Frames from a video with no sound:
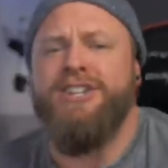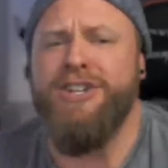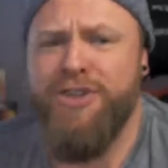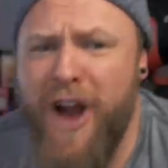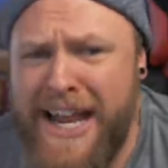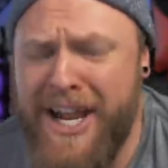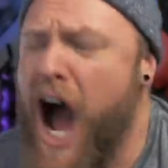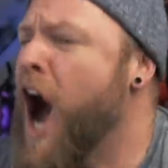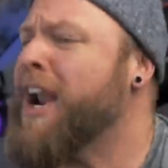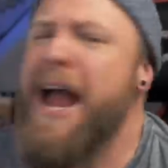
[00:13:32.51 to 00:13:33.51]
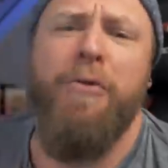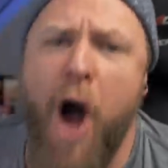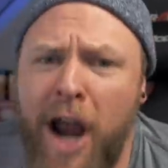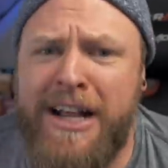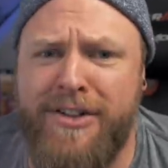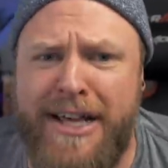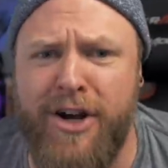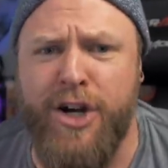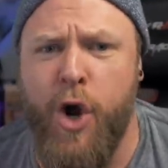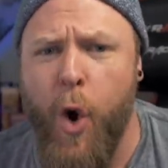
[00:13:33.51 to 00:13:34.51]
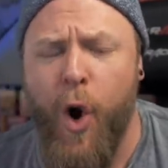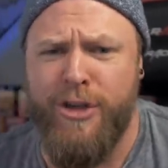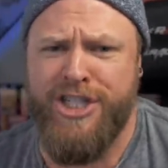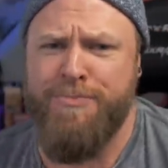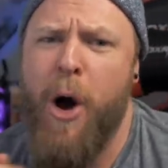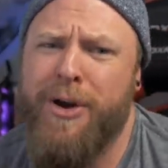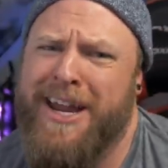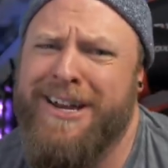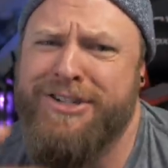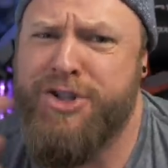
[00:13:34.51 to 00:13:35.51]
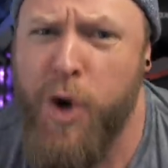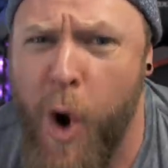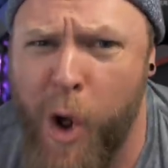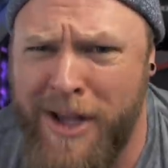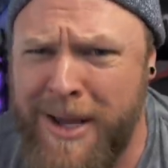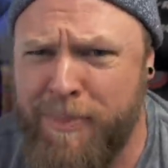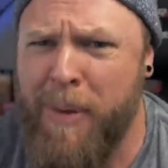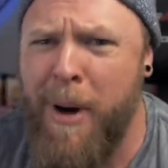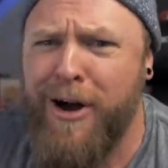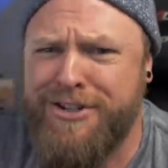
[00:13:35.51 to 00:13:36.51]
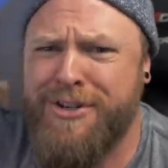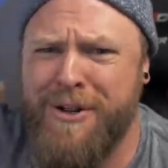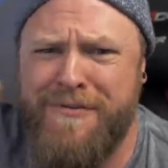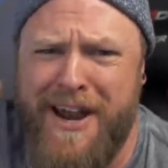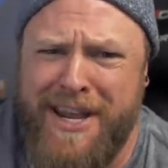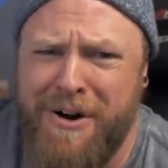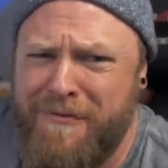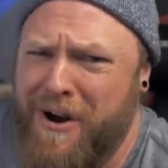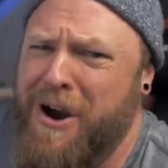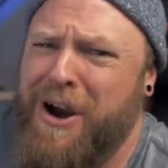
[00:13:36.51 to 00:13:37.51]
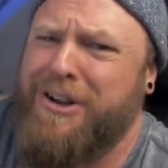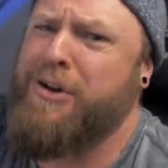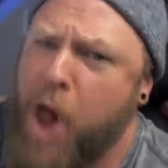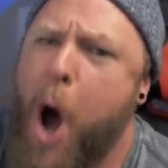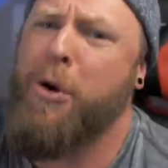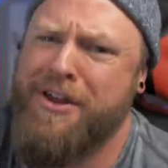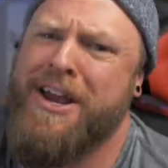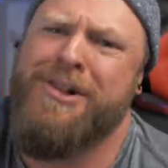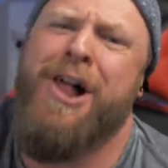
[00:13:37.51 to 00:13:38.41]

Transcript: she tried to unironically look cool smoking a jewel in the promotional video for her clothing